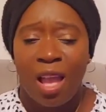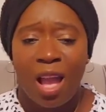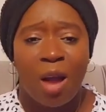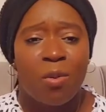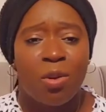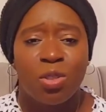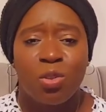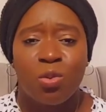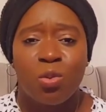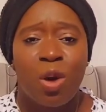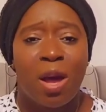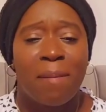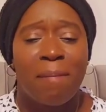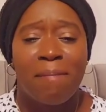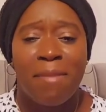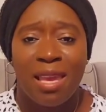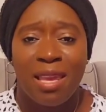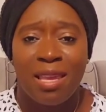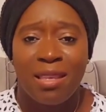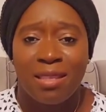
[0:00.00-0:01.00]
I was so
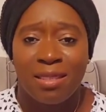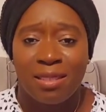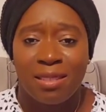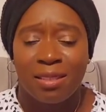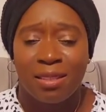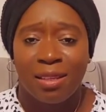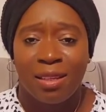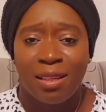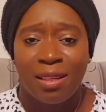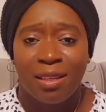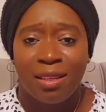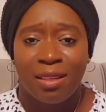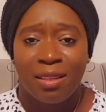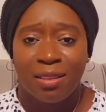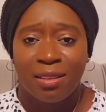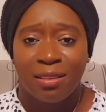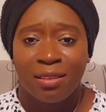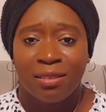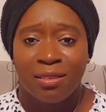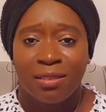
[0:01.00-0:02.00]
amazed.
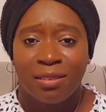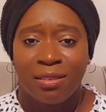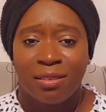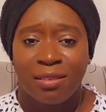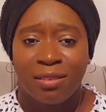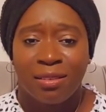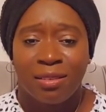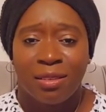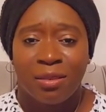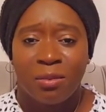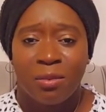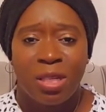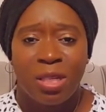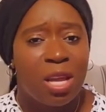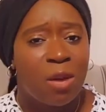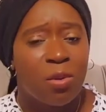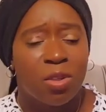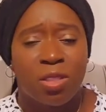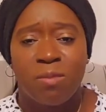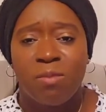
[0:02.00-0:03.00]
When
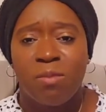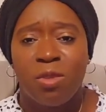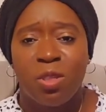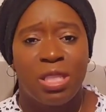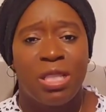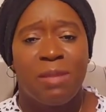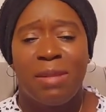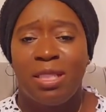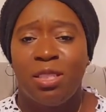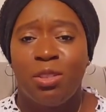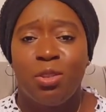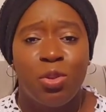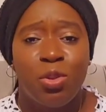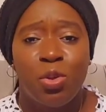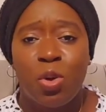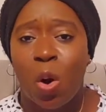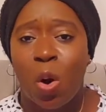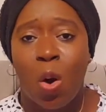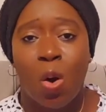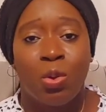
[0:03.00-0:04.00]
I was Muslim, I didn't
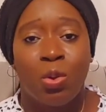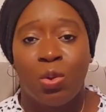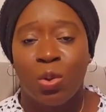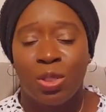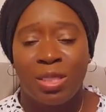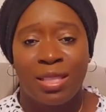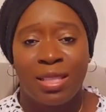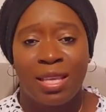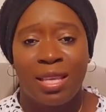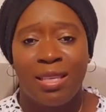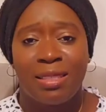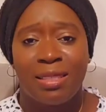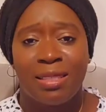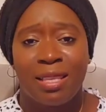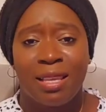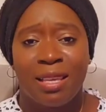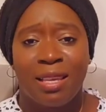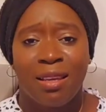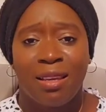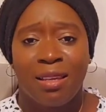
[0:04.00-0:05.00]
know all those things.
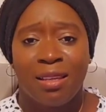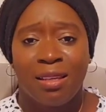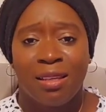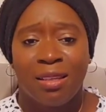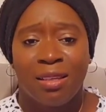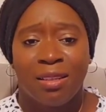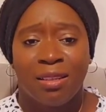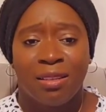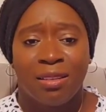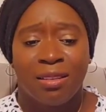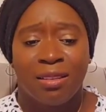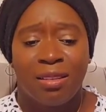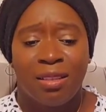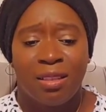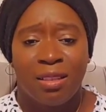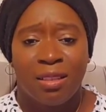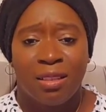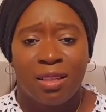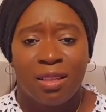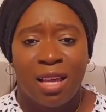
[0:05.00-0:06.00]

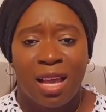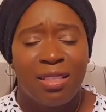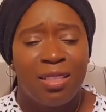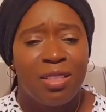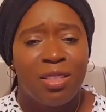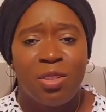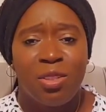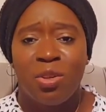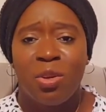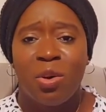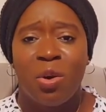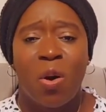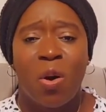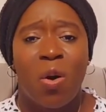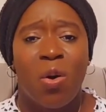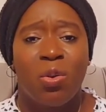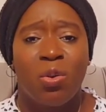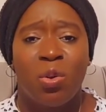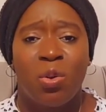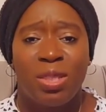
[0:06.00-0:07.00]
I didn't know
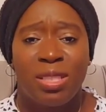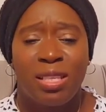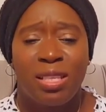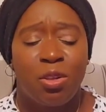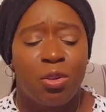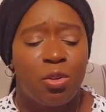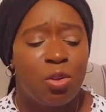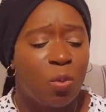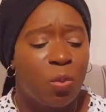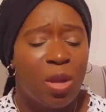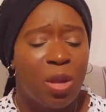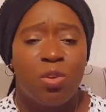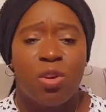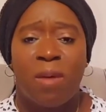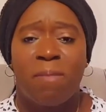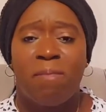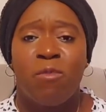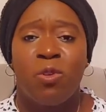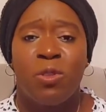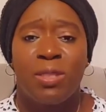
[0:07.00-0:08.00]
all those things. You know, when you
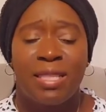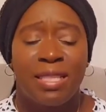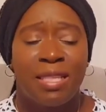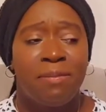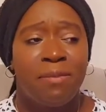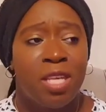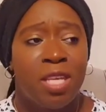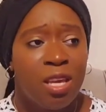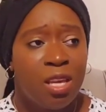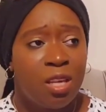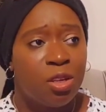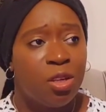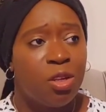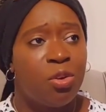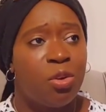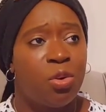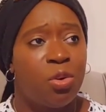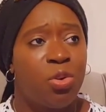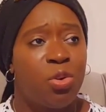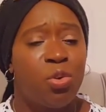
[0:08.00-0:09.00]
are Muslim, you
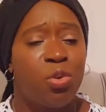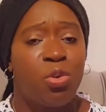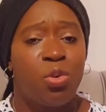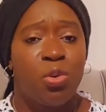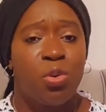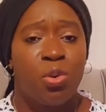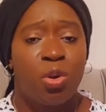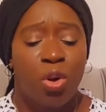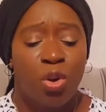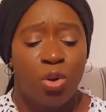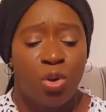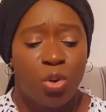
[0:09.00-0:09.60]
know, you